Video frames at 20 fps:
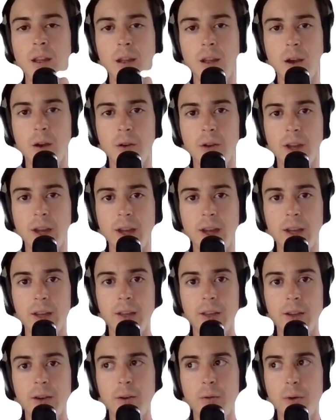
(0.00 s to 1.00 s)
Okay,
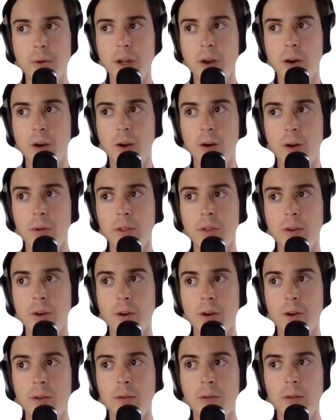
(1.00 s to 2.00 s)
here we are with
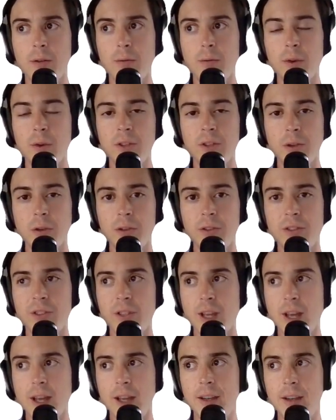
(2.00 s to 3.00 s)
our result
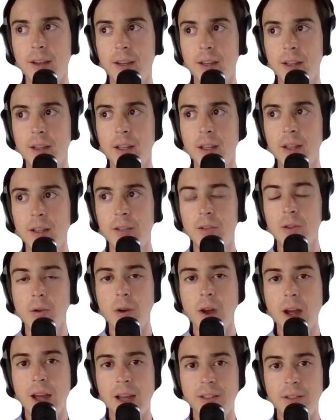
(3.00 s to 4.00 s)
set. So
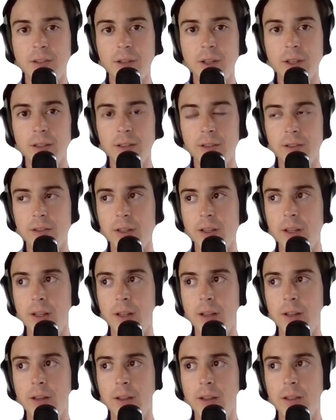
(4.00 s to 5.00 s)
as you can see,
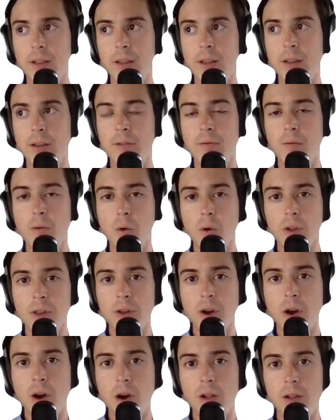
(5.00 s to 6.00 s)
the 4th
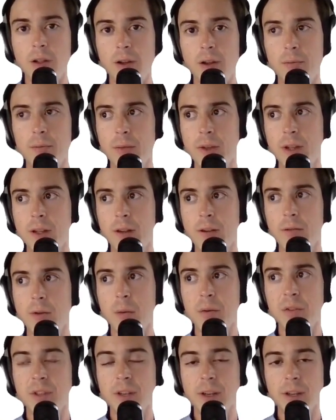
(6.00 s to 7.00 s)
column
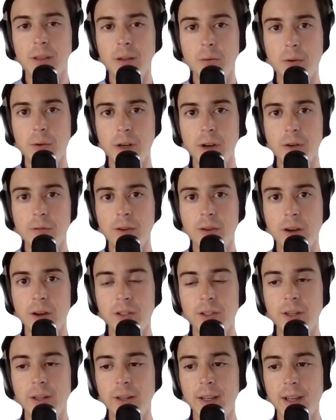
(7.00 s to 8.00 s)
representing the window
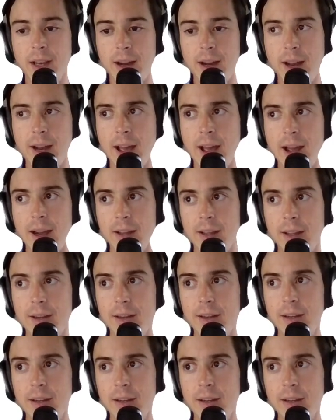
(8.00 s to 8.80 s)
function got added.